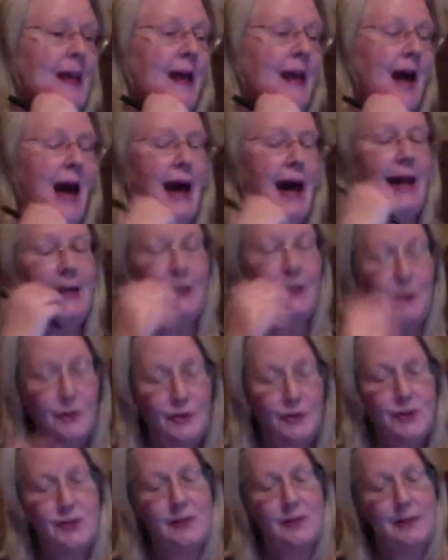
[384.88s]
I
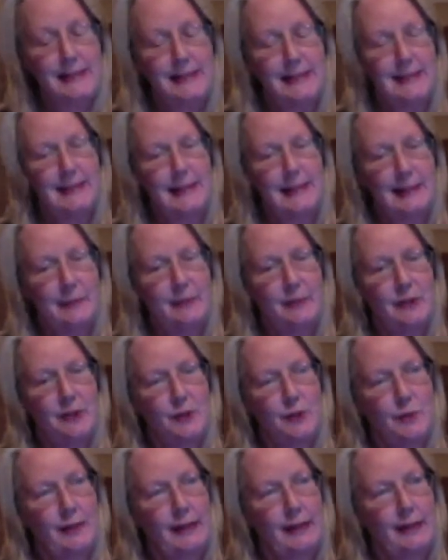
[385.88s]
usually see
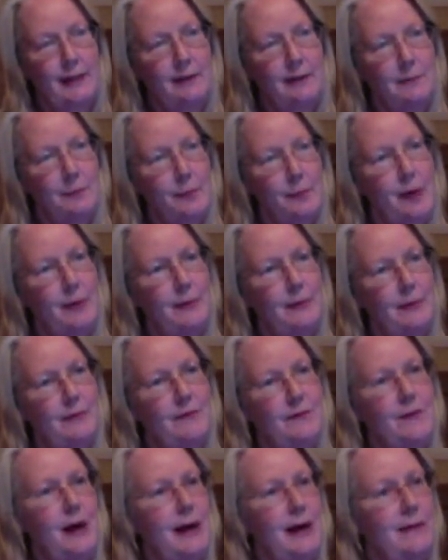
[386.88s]
between probably
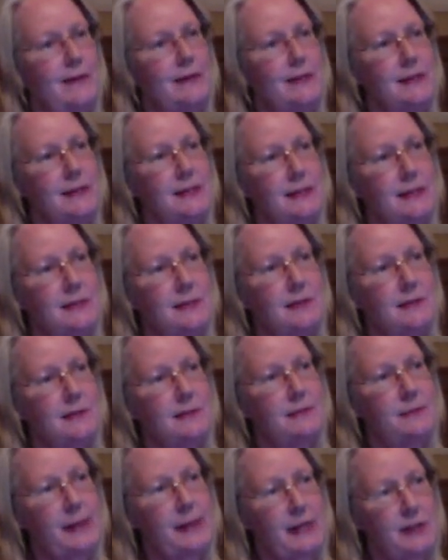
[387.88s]
5 and 6
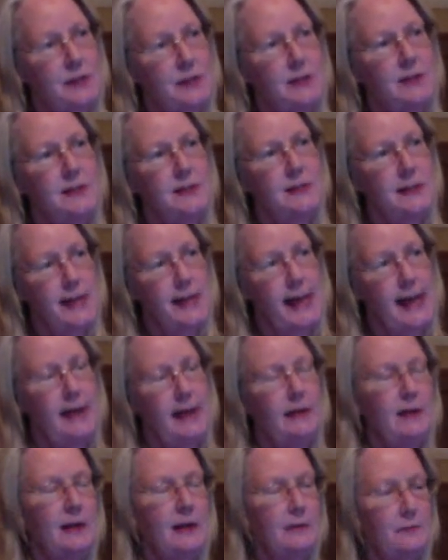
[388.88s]
patients a
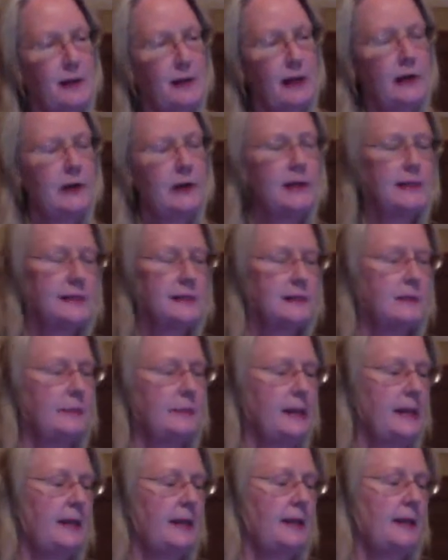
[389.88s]
day. It varies
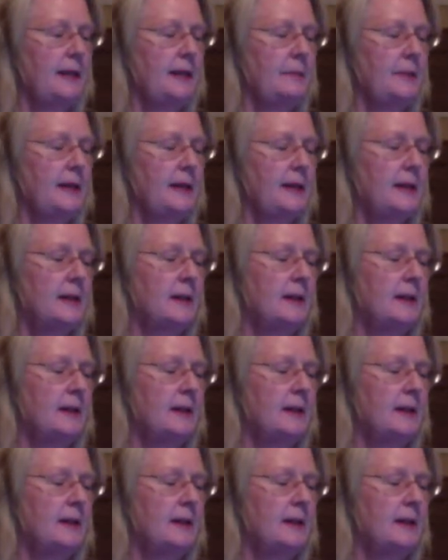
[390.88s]
depending, but